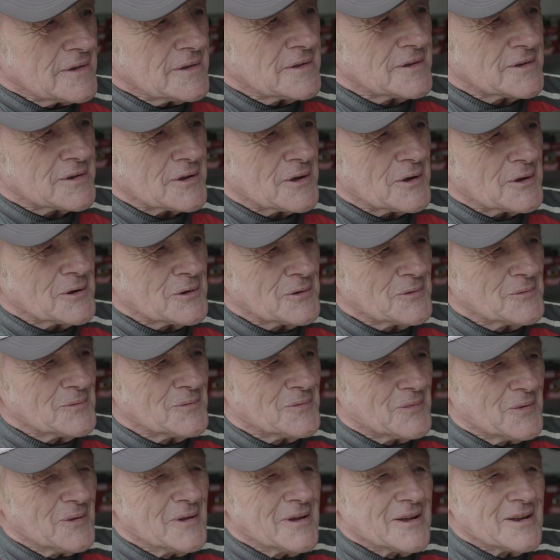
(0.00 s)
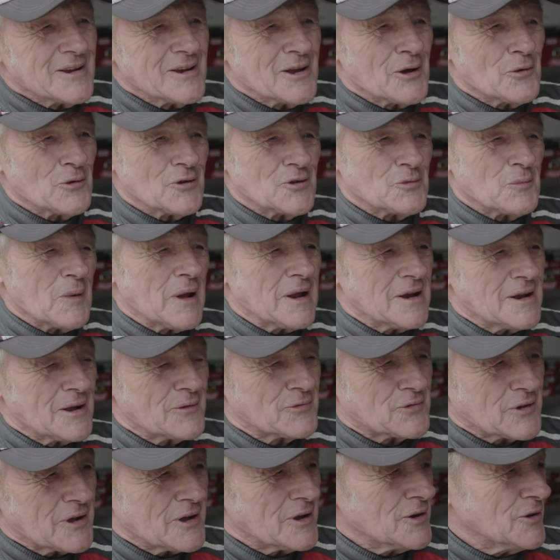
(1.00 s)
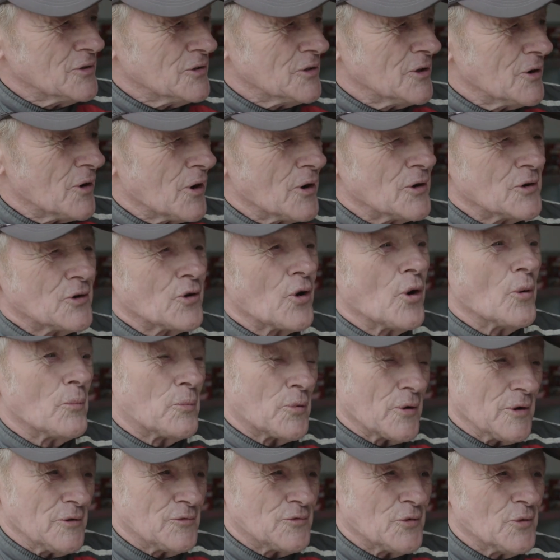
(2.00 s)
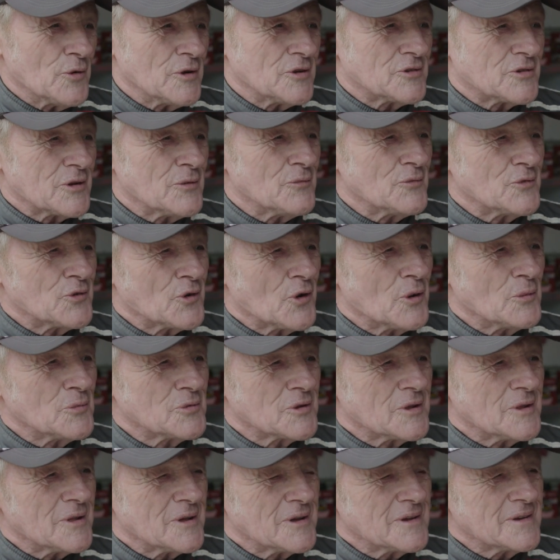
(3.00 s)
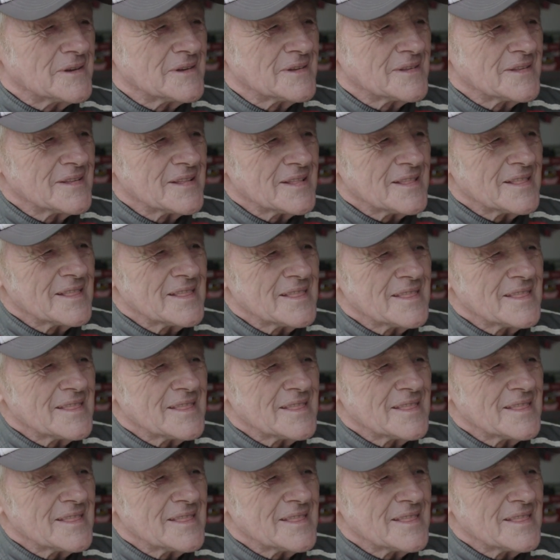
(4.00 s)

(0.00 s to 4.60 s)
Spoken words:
So no one's mad enough to go and do their own Grand Prix 47 times, are they?